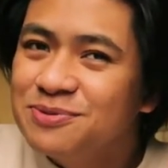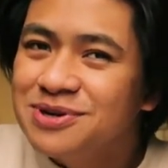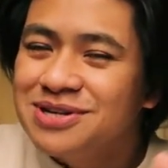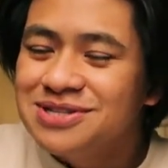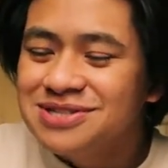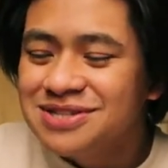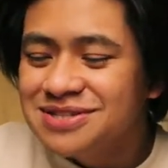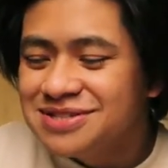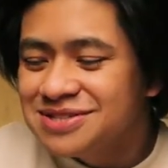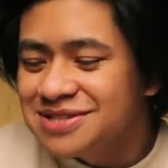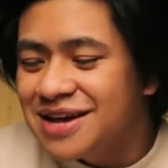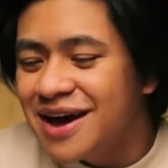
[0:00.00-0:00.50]
put
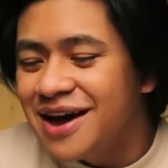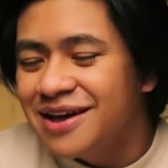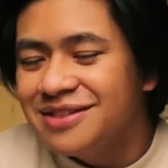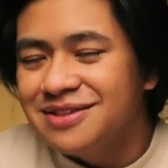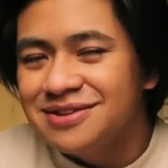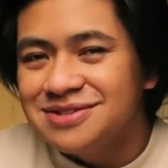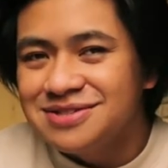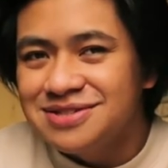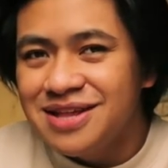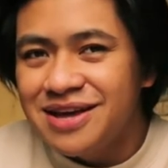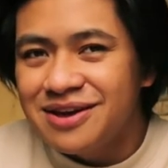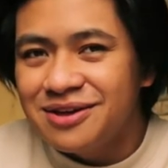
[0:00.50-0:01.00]
it to the side,
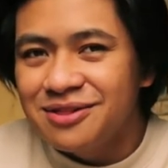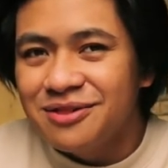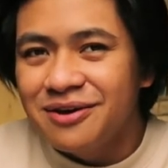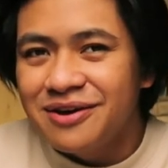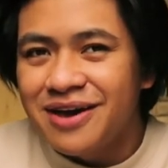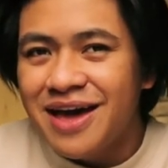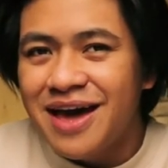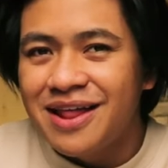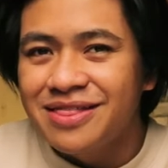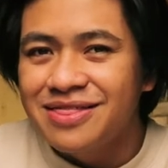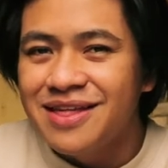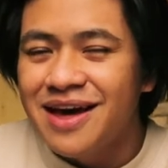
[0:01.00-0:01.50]
let's take a
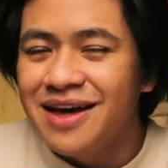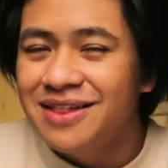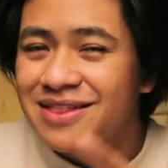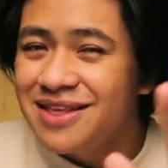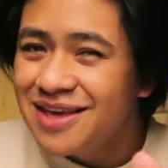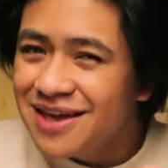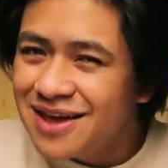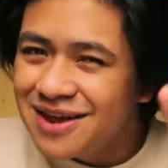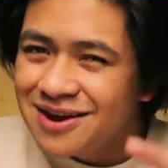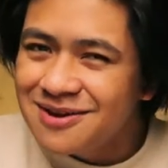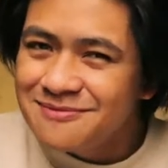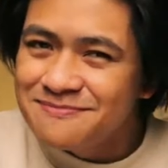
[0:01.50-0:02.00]
look at that
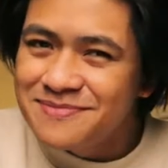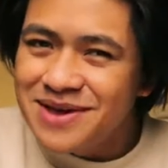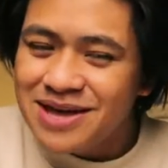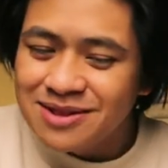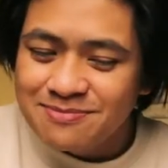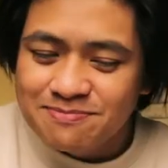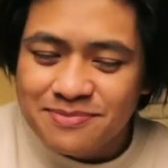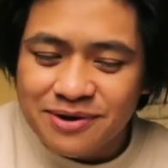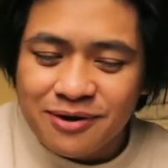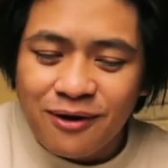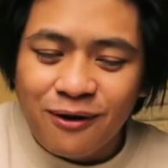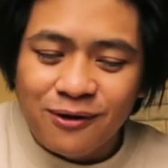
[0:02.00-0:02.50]
in a
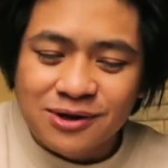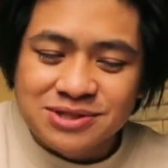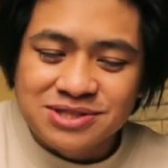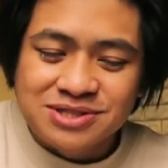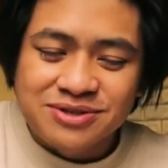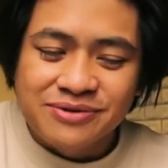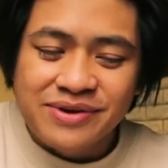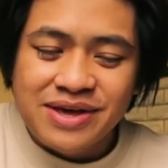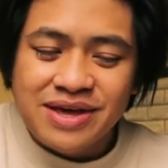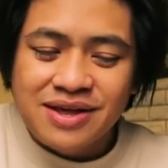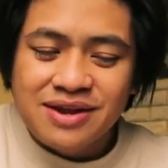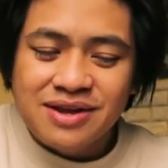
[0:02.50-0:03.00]
bit. But
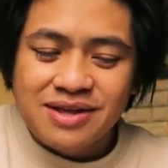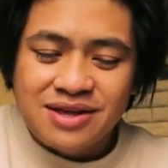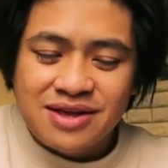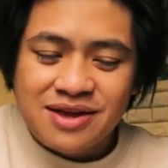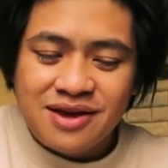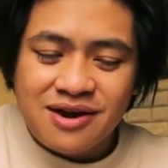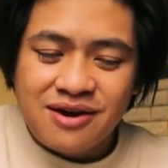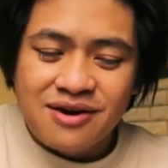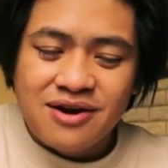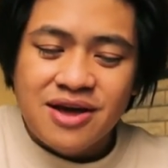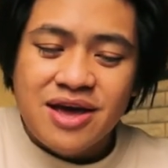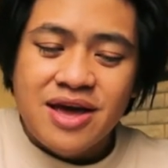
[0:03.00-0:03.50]
also in
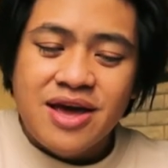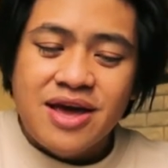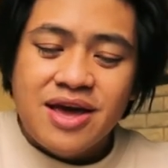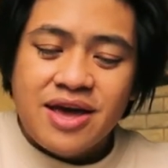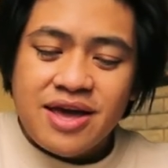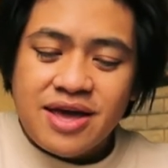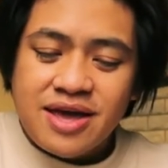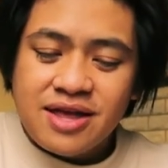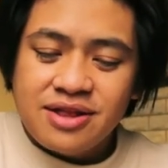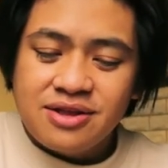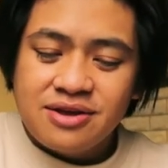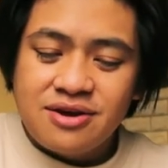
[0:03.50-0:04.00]
here,
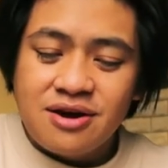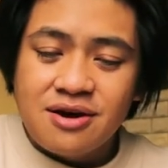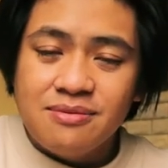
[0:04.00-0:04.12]
it